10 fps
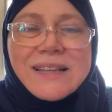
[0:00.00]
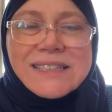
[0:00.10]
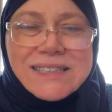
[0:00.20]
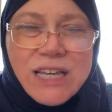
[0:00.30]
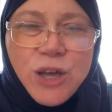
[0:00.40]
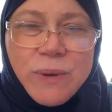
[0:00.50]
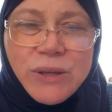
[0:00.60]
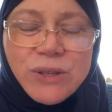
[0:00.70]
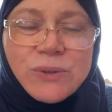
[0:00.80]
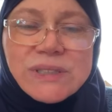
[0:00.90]
Let's think
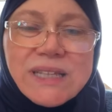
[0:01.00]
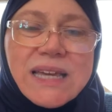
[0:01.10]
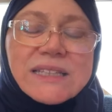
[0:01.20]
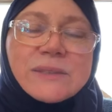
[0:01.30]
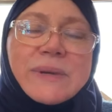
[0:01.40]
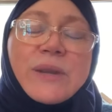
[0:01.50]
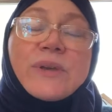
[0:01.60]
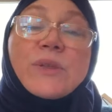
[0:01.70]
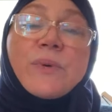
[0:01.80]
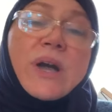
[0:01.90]
about those things.
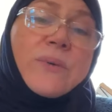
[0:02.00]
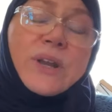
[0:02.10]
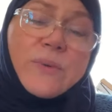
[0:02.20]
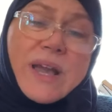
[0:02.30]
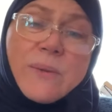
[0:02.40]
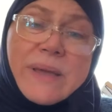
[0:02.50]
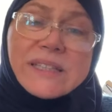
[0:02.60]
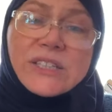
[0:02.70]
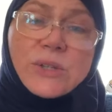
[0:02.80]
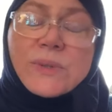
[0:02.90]
Anyway, the book I want to
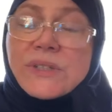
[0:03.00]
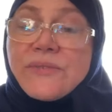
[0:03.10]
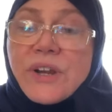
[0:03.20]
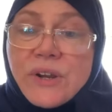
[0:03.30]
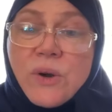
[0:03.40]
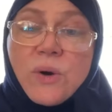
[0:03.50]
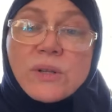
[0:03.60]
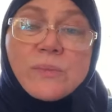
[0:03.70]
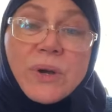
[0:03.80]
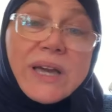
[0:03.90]
recommend to you is a very
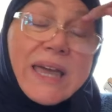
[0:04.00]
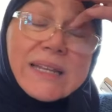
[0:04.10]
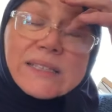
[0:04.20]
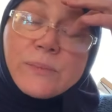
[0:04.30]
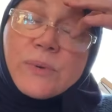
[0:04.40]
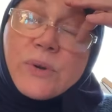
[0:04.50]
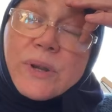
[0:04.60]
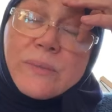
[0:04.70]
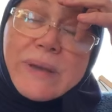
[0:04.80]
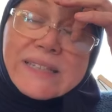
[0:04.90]
old book, and it's a book
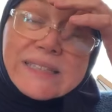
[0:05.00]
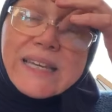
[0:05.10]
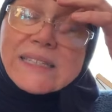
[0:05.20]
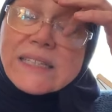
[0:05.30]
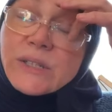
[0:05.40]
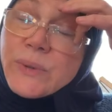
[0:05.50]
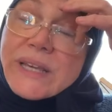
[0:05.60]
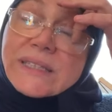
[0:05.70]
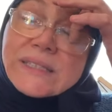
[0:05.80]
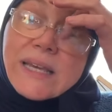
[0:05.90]
written by C.S.
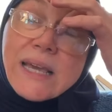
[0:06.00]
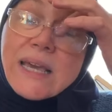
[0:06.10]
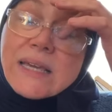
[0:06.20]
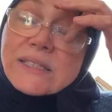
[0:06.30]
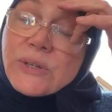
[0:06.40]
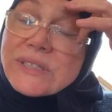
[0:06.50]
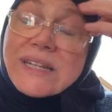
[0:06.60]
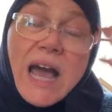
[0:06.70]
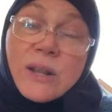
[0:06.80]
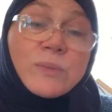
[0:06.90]
Lewis. So it's
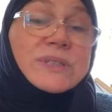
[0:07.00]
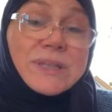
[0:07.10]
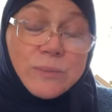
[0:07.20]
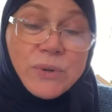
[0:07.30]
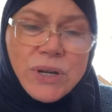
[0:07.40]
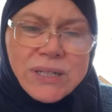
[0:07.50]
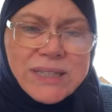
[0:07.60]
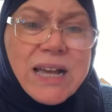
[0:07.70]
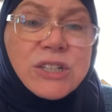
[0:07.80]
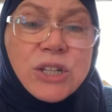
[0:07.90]
not a Muslim book. It's
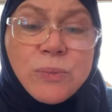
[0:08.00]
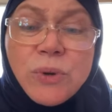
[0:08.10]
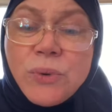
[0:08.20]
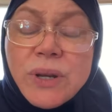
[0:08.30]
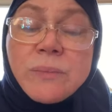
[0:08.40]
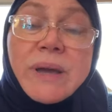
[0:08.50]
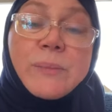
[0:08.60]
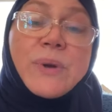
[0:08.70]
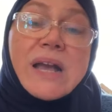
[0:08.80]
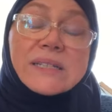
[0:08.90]
actually a book written by
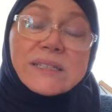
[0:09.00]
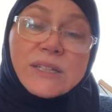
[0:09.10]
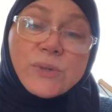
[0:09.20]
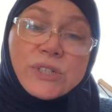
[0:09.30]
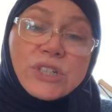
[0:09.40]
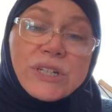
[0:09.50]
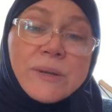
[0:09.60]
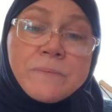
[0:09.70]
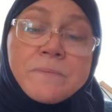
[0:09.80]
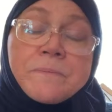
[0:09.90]
a practicing
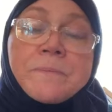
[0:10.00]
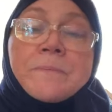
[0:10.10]
Christian.